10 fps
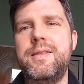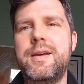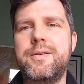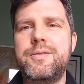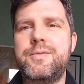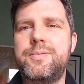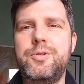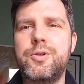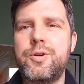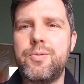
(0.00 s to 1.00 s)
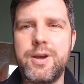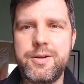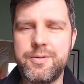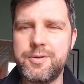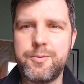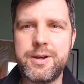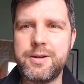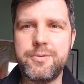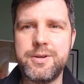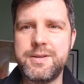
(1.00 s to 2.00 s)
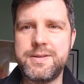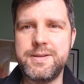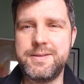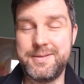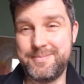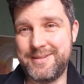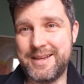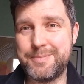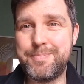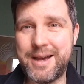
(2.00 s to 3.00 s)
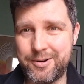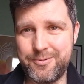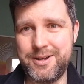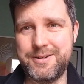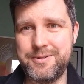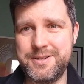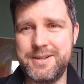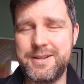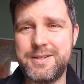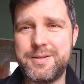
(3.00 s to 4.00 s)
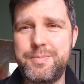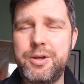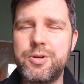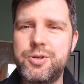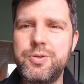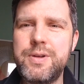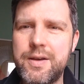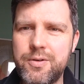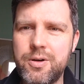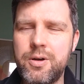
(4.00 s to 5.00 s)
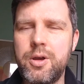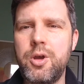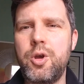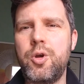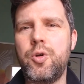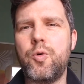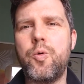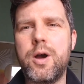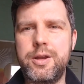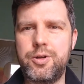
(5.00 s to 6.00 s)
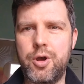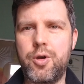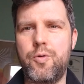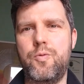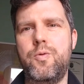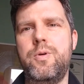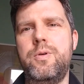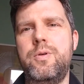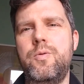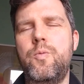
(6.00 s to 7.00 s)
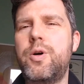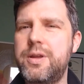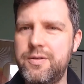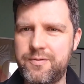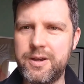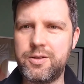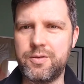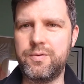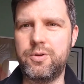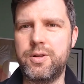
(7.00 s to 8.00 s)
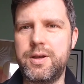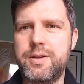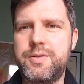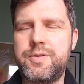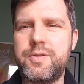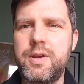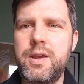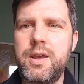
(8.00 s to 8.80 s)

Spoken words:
that as good a writer as Wagner is as bad a writer as he is, because you never quite know what he thinks of all this.